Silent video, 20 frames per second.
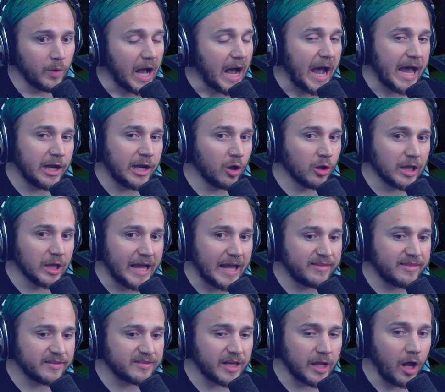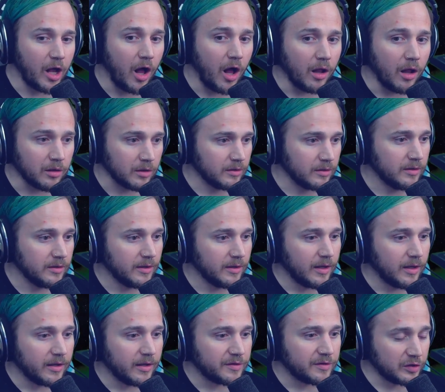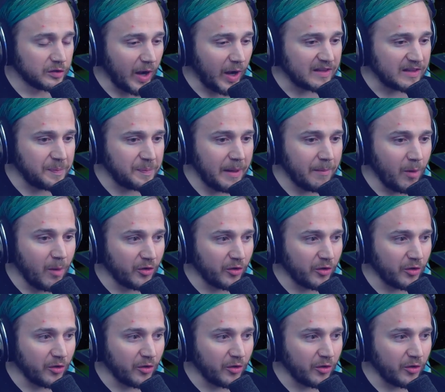I don't like this at all. So I spent most of